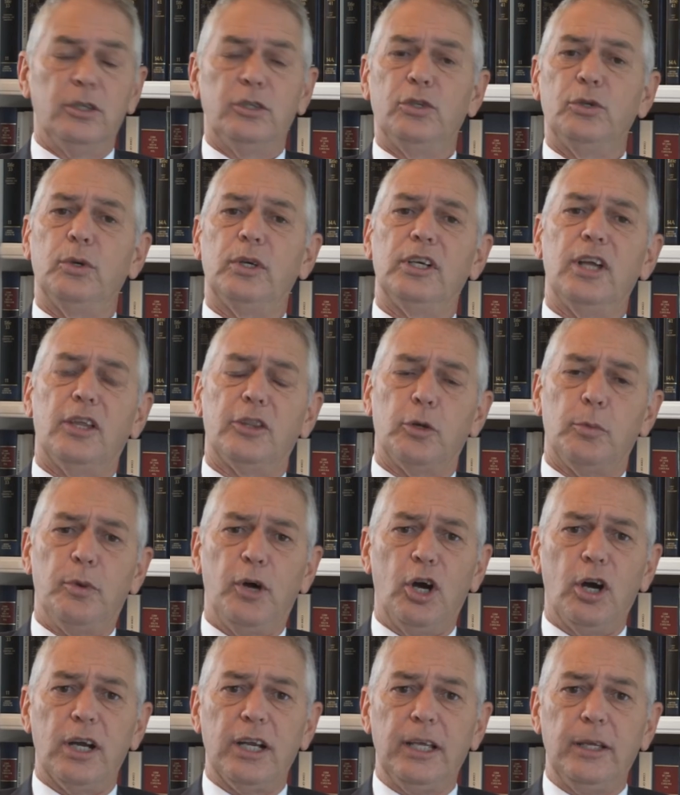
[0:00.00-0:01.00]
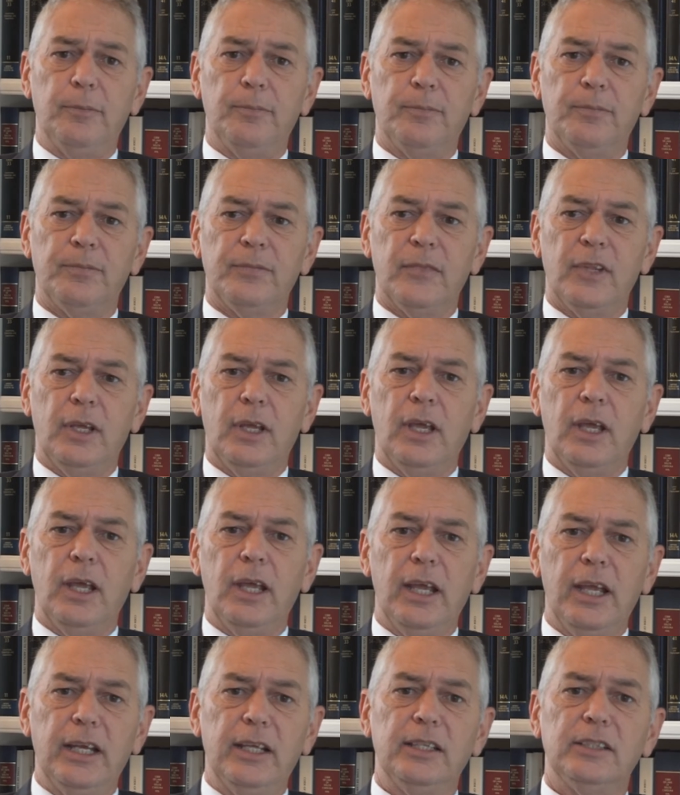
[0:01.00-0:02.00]
to another party.
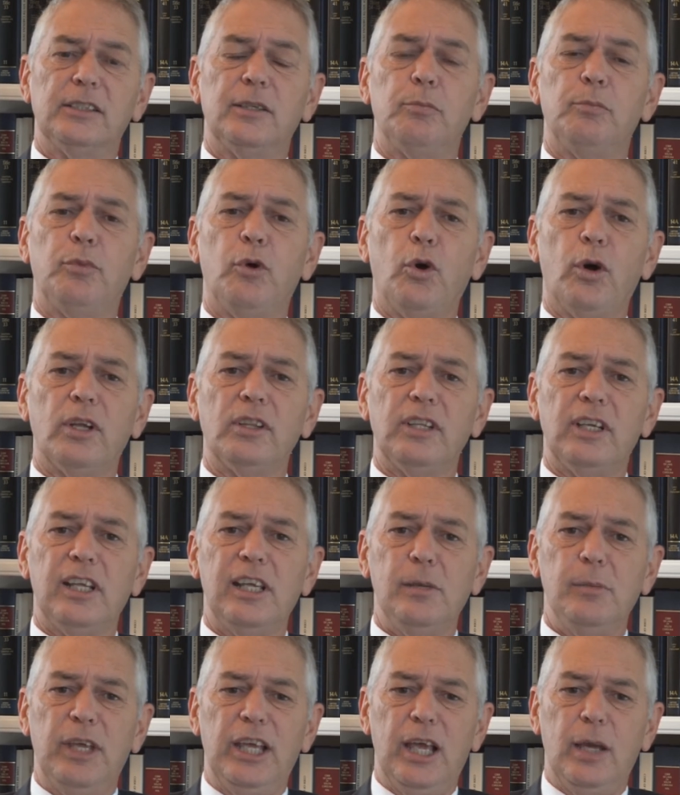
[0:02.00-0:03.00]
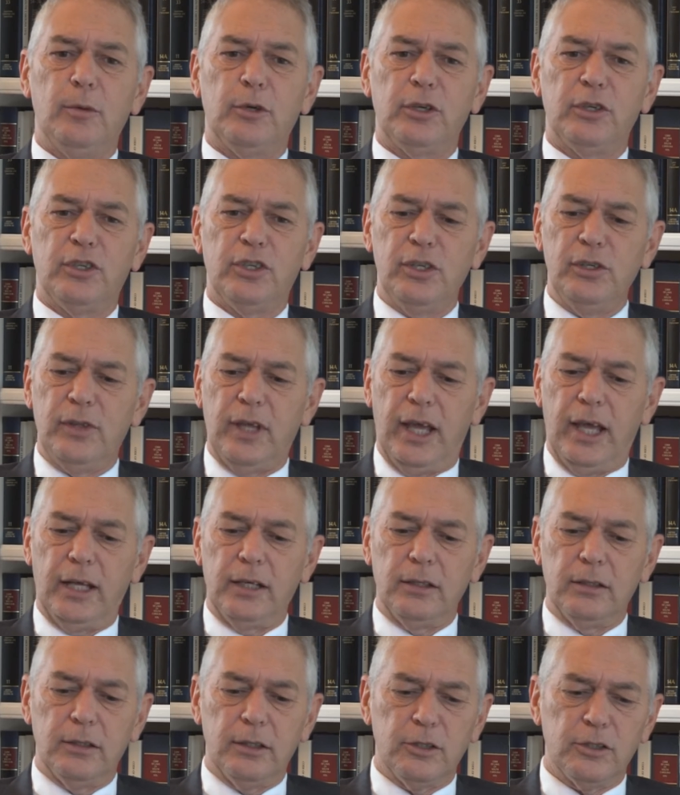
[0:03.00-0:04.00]
It is important that he be able to do
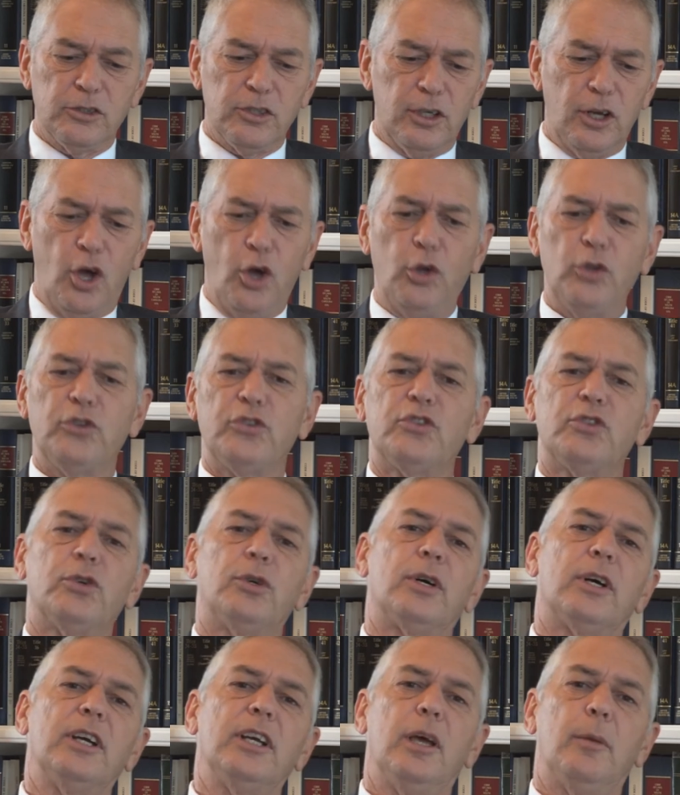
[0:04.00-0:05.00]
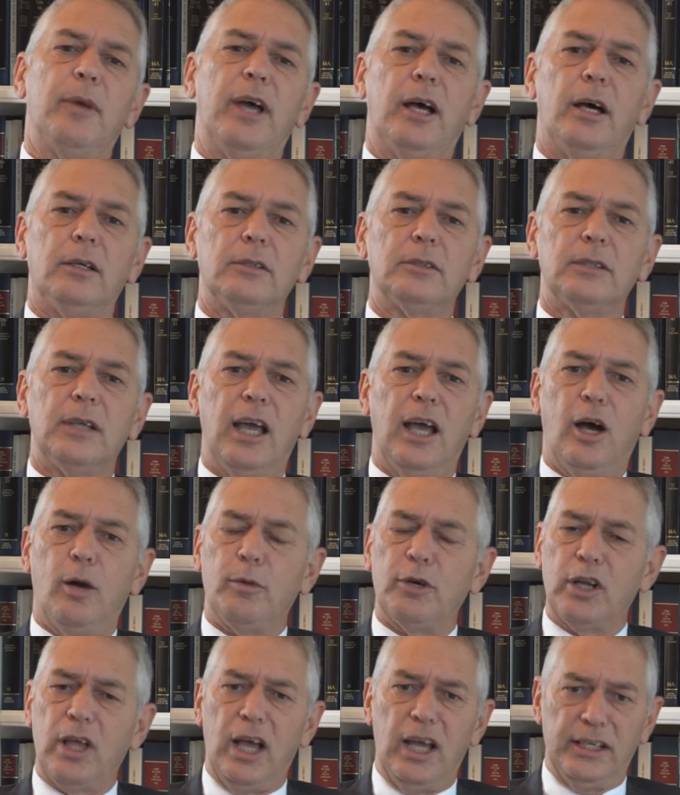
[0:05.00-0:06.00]
that. There's an old story about
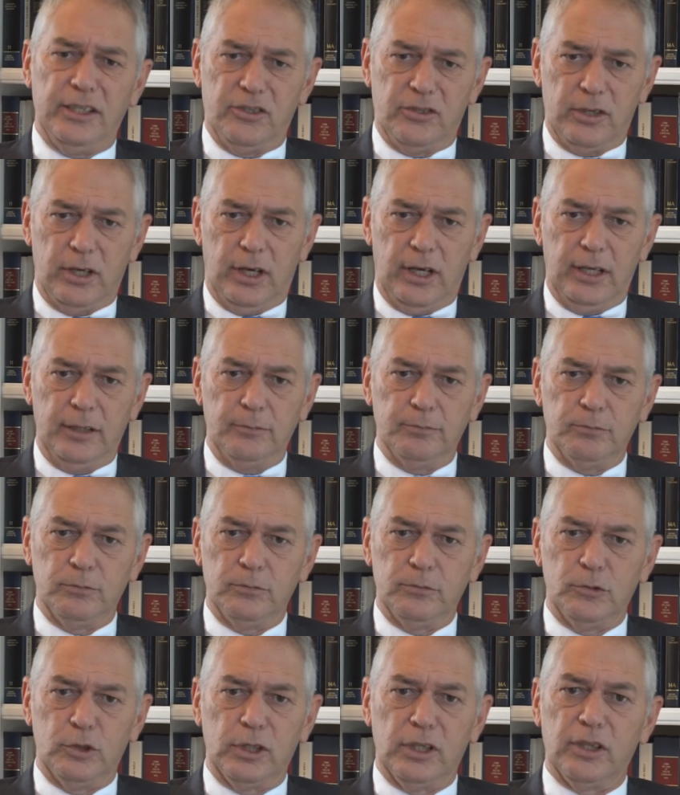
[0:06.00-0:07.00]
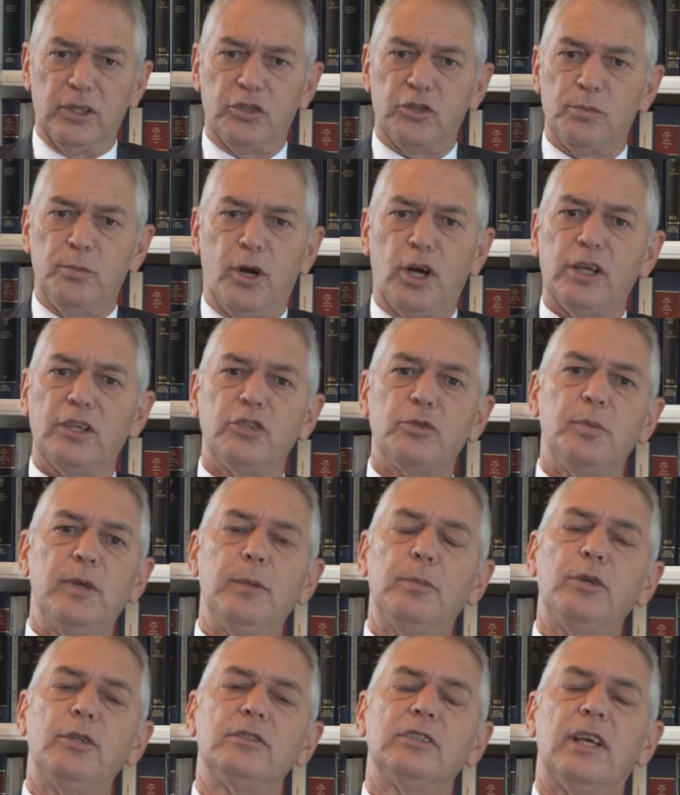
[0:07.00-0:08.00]
Albert Einstein, one of the smartest
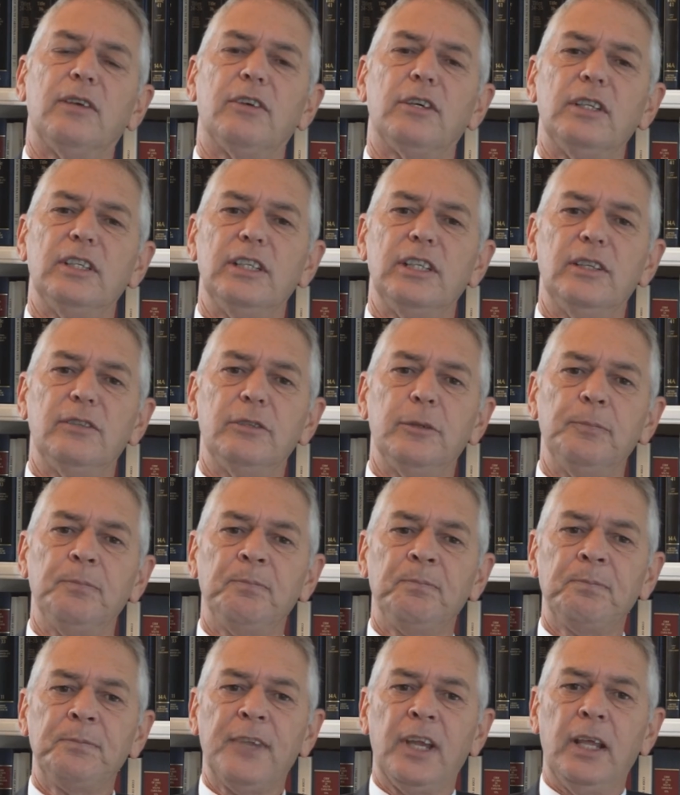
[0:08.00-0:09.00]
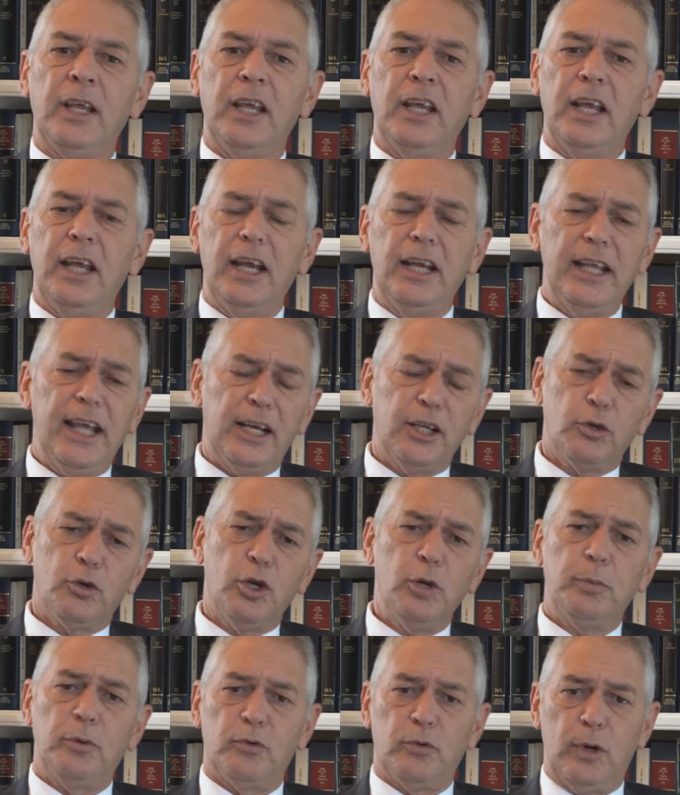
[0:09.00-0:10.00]
people who's ever lived, and he had a
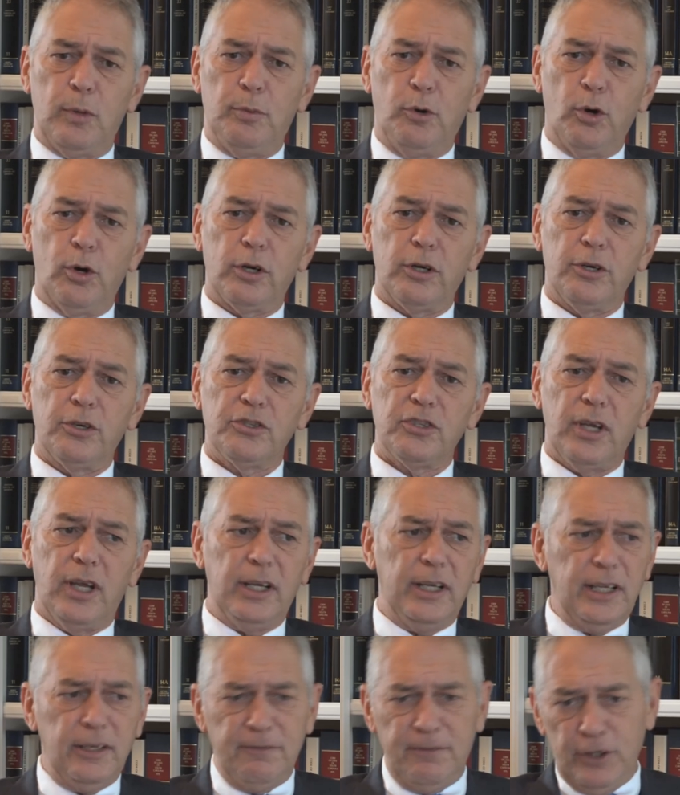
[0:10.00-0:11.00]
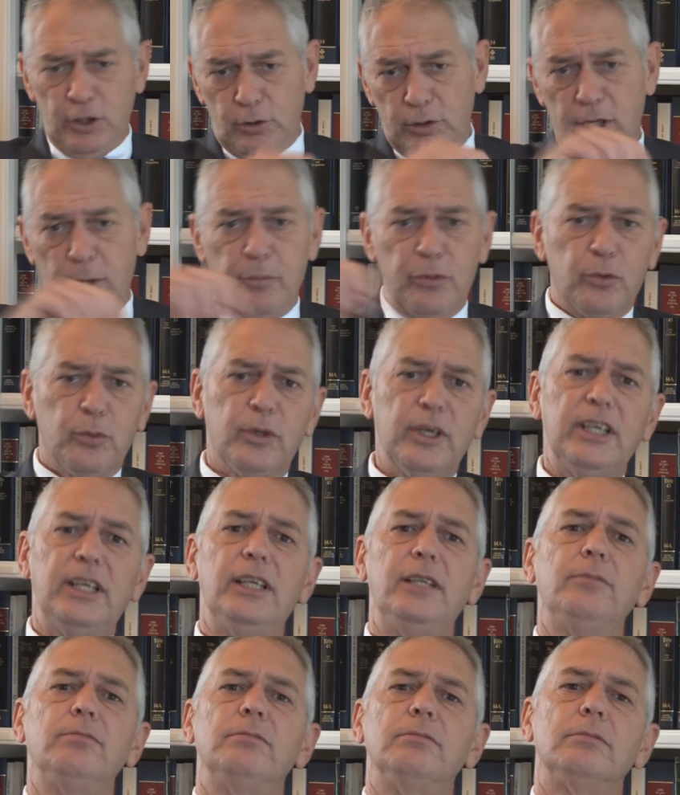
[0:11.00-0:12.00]
group of reporters, and he'd filled up
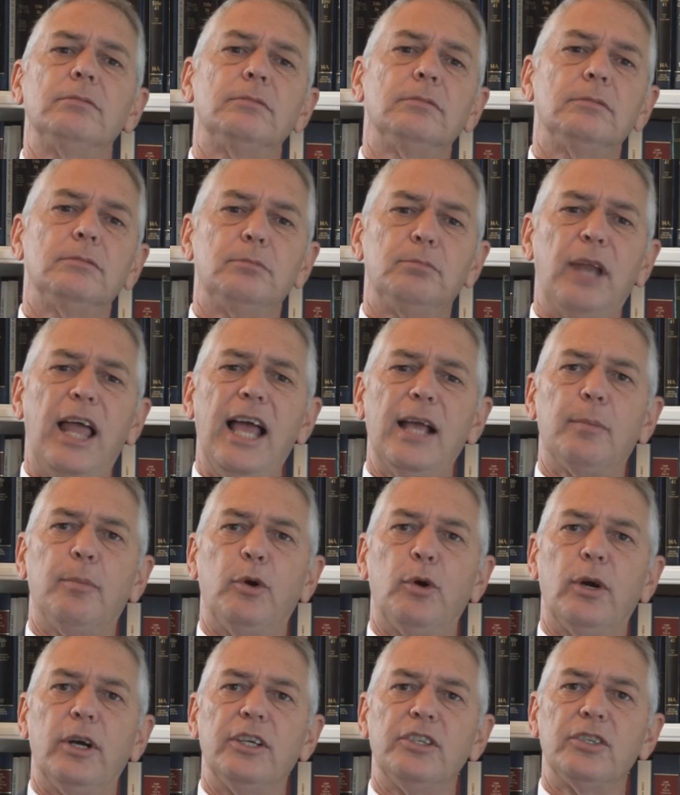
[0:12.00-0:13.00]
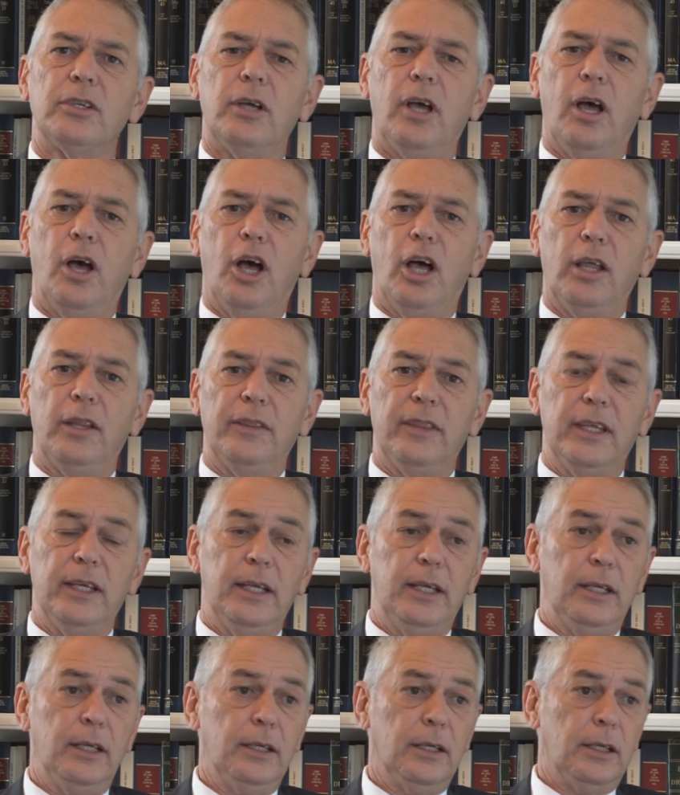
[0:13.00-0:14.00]
3 blackboards on
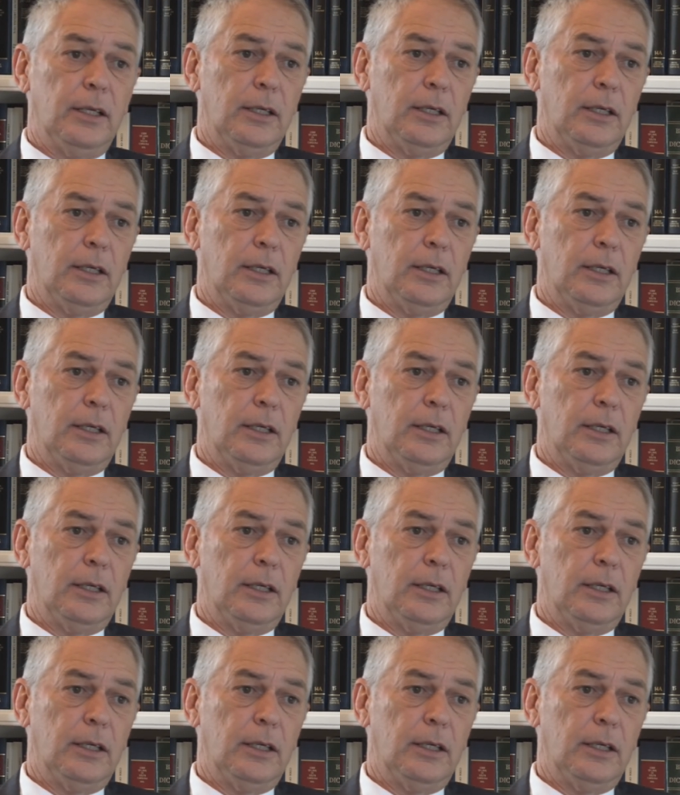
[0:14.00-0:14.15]
the